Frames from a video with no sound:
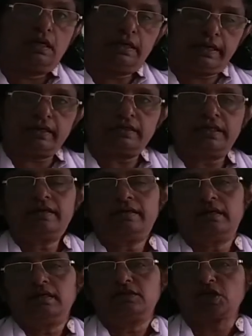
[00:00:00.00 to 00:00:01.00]
near the
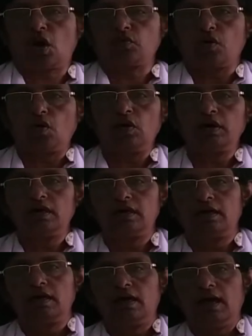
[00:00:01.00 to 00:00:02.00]
town hall,
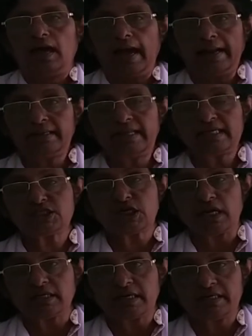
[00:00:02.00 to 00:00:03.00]
and they
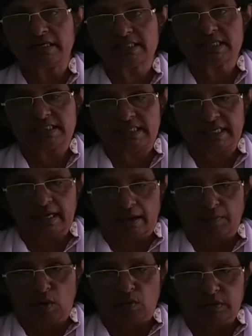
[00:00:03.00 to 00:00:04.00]
started discussing
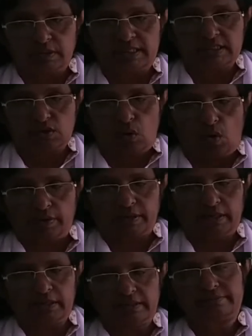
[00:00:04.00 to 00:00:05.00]
about this order.